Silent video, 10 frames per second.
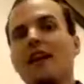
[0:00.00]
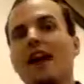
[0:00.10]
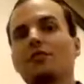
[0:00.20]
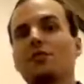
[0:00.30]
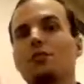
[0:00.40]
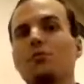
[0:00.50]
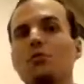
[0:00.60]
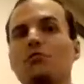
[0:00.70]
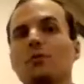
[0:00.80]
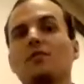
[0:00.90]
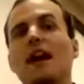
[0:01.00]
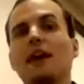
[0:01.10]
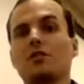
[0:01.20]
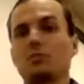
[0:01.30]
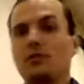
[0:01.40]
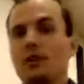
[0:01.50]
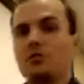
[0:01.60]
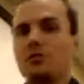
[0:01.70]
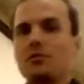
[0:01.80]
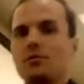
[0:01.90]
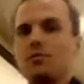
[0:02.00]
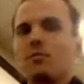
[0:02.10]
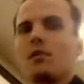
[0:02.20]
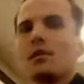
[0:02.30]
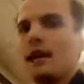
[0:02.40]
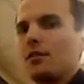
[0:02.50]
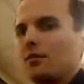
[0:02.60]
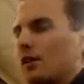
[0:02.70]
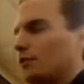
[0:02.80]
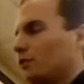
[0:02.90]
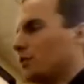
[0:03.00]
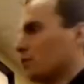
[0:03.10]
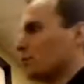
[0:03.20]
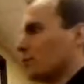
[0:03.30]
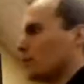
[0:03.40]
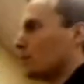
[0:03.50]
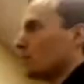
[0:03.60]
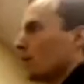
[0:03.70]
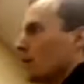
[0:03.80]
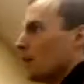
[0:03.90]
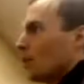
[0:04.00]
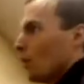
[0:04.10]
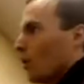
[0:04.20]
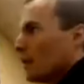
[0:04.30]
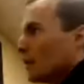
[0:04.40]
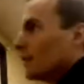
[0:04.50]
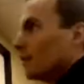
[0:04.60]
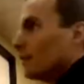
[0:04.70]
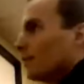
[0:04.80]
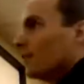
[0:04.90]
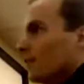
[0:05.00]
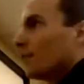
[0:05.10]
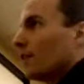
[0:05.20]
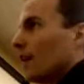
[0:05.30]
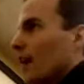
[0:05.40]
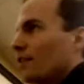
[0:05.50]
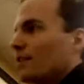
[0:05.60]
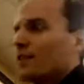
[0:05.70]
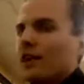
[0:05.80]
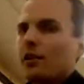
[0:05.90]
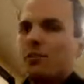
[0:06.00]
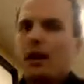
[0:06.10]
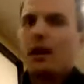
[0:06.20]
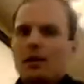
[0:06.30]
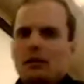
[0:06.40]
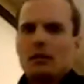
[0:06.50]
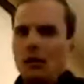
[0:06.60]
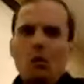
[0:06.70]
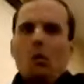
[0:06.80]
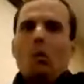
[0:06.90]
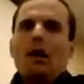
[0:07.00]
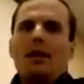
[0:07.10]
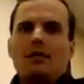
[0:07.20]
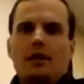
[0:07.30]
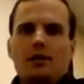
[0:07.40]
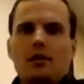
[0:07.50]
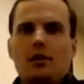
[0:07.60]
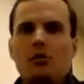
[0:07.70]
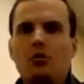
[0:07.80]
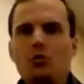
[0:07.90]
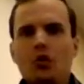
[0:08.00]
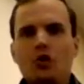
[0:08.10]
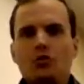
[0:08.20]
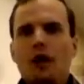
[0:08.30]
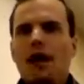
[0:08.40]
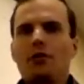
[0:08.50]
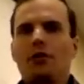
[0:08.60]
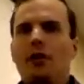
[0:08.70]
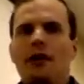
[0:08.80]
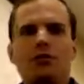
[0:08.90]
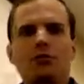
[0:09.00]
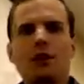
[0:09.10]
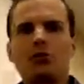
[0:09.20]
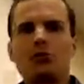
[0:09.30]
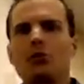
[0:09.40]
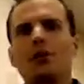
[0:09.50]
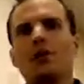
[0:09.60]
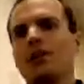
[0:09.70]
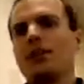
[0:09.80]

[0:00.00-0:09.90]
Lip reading: faster movement of action potentials. That's phosphatidylcholine. What is a ceramide? Like, what is it? Can you either draw out a structure, give a